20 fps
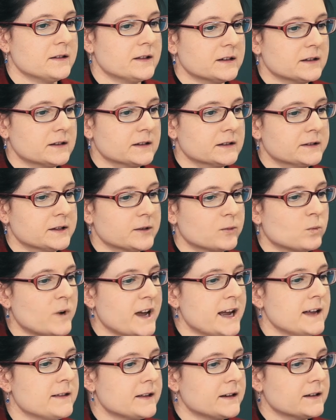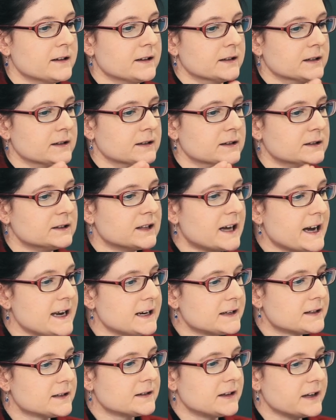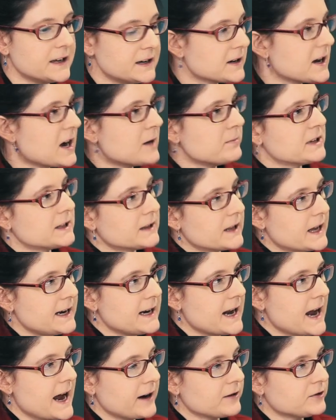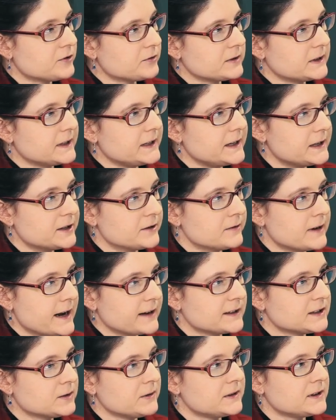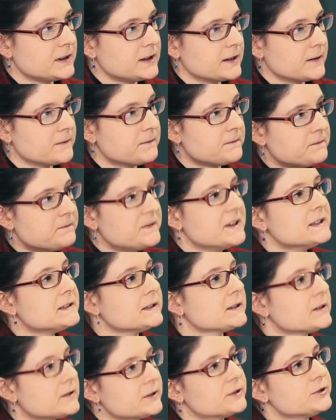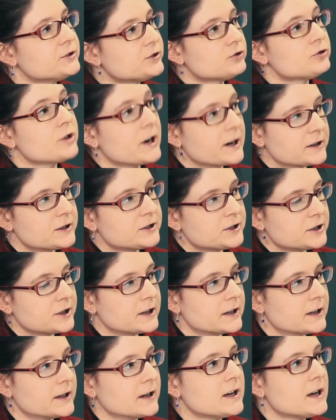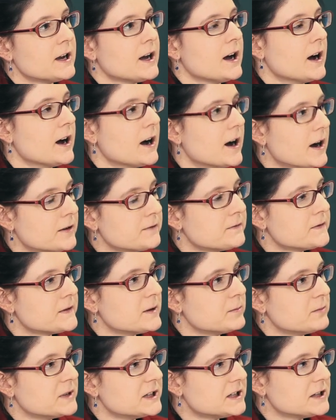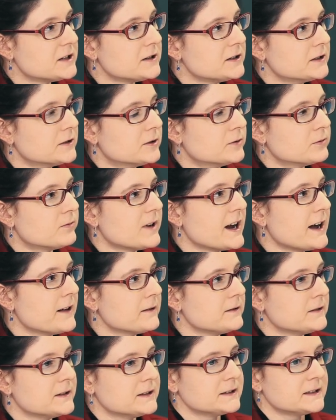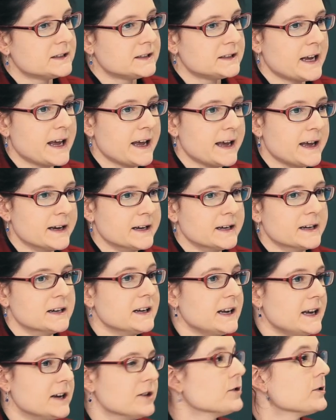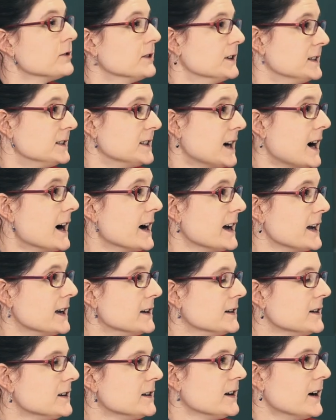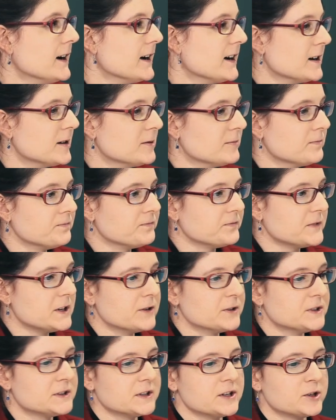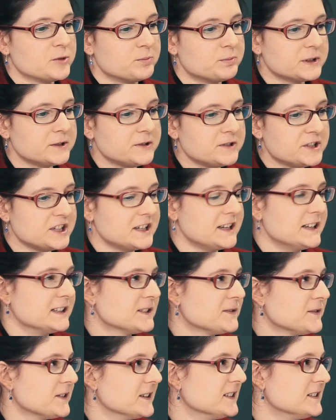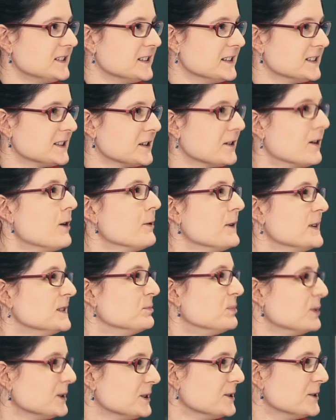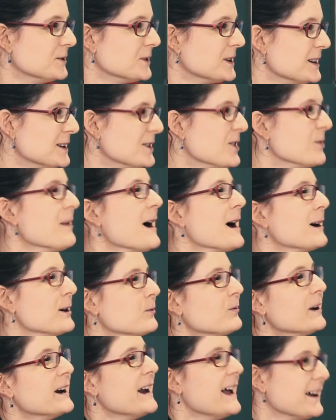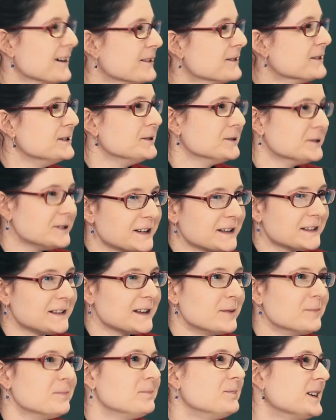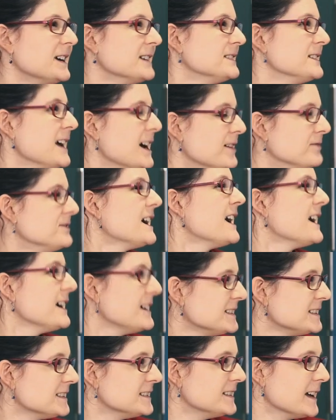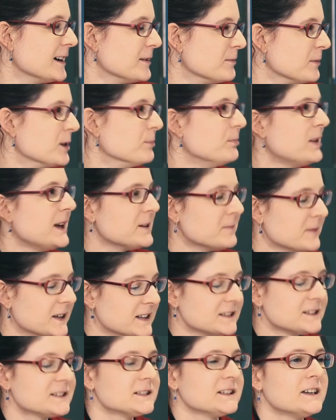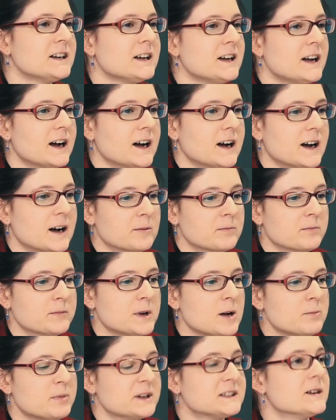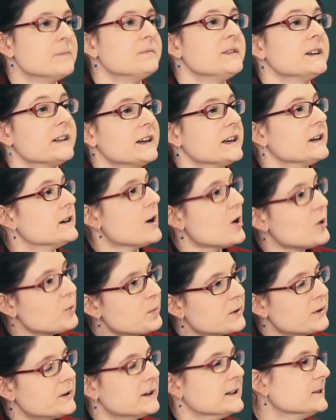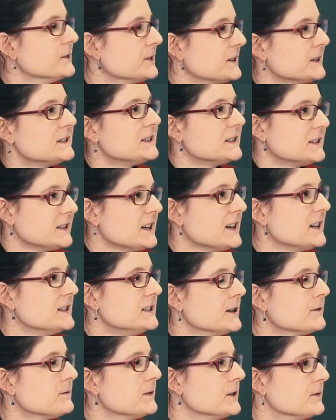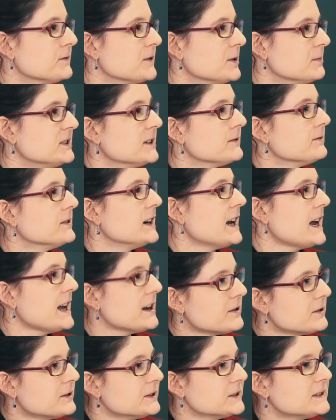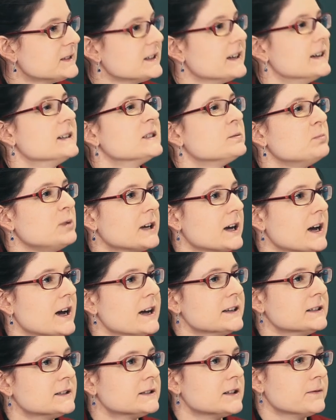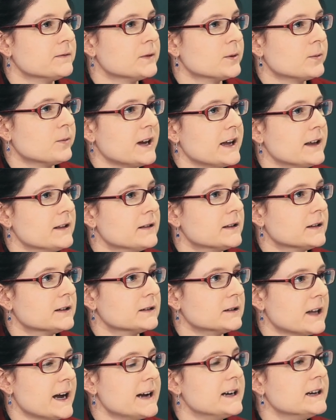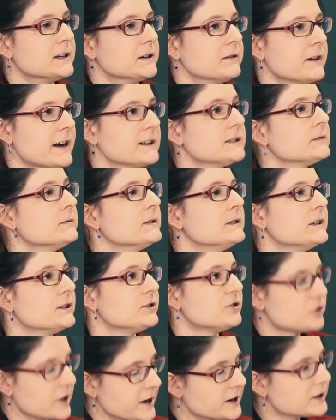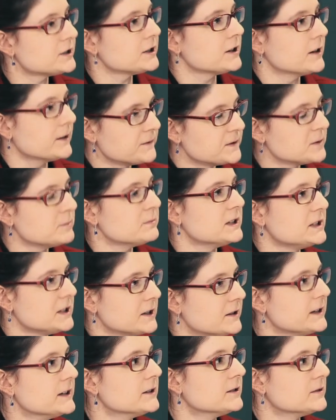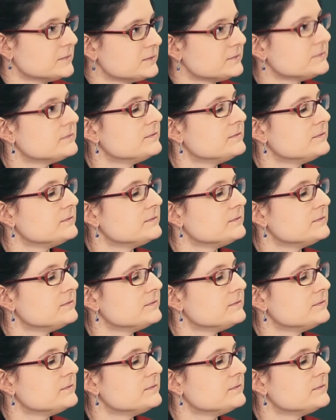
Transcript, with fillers: the, the way the light, the incoming light, actually interacts with the physical structure of the material rather than, say, an ink or a dye. Um, you know, so your blue jeans, for instance, they're always blue no matter what angle you look at them because they have dyes in them or pigments. Um, but something like an opal, it looks different from different angles, and it's because of the way the light interacts with the structure of the material.